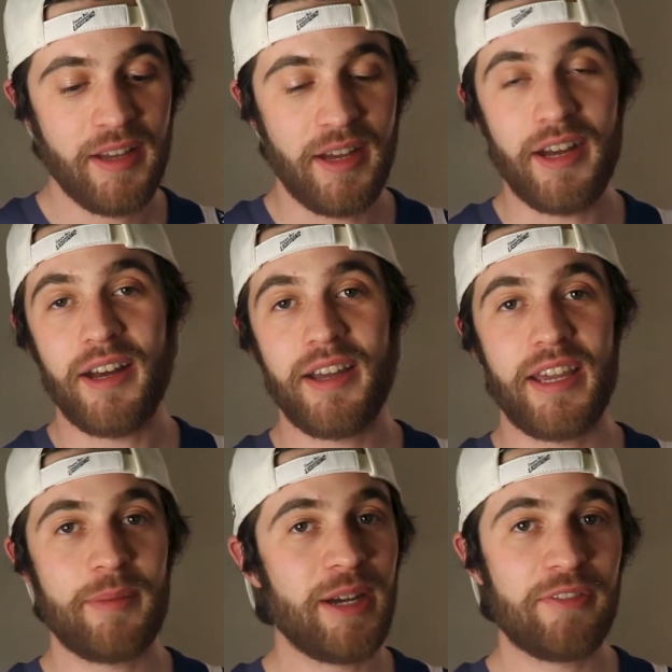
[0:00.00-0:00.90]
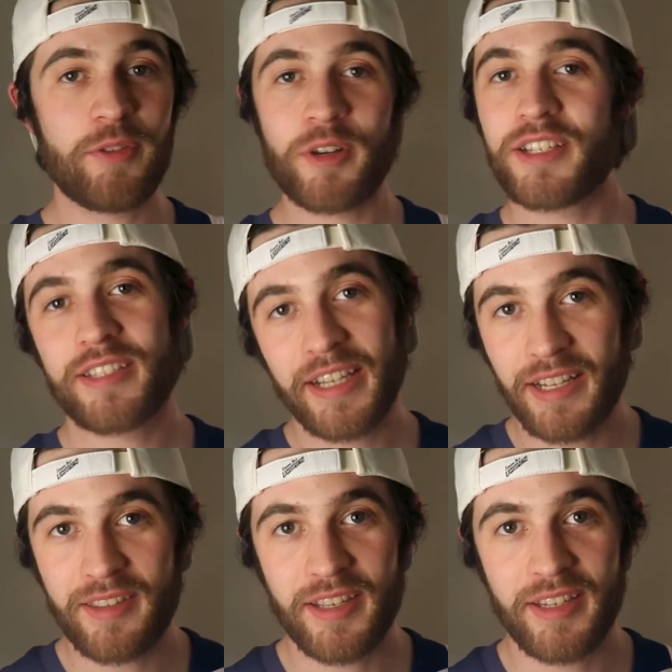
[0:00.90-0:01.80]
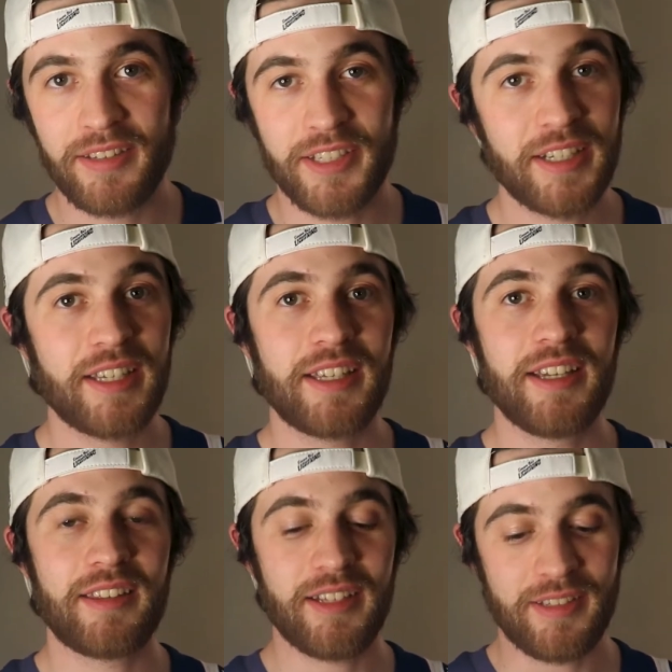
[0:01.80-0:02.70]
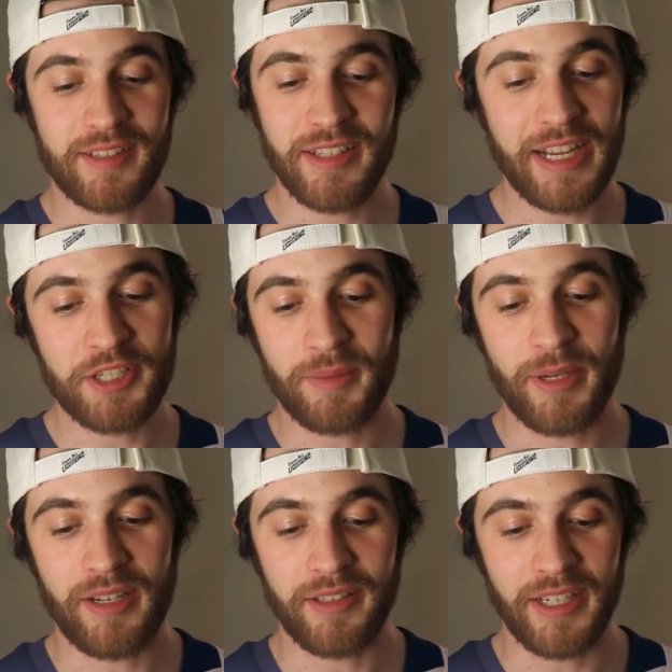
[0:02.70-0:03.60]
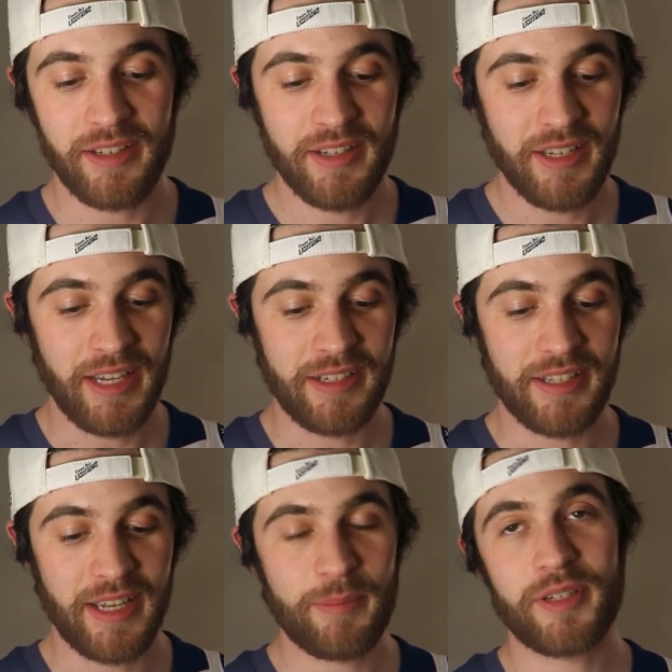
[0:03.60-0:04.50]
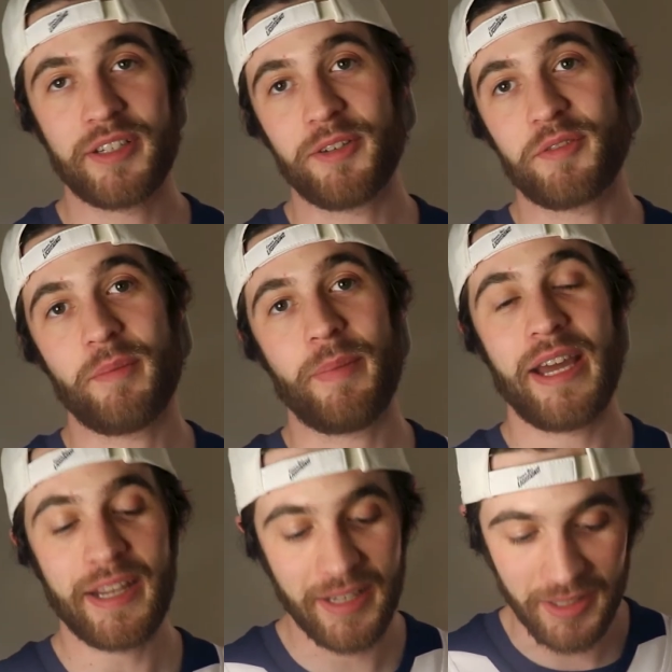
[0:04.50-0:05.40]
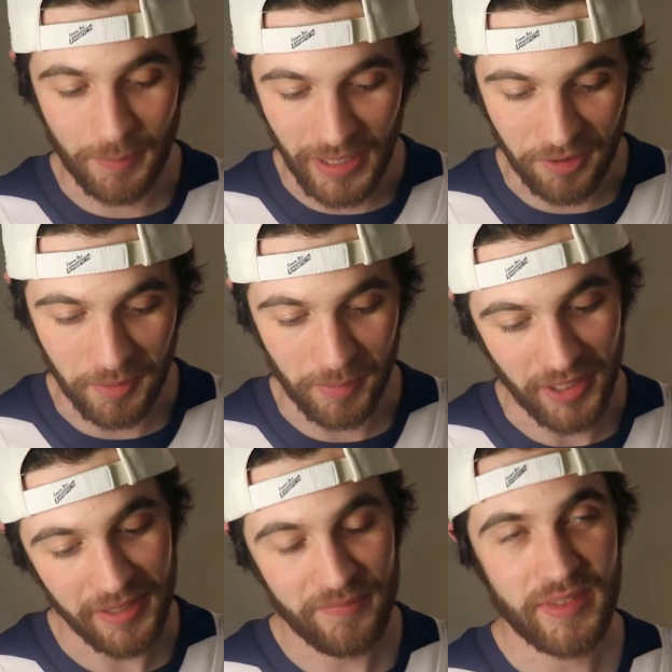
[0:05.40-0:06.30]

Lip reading: and about 40 seconds in, Duncan Keith gets a slashing penalty, and Tampa goes back on the power play.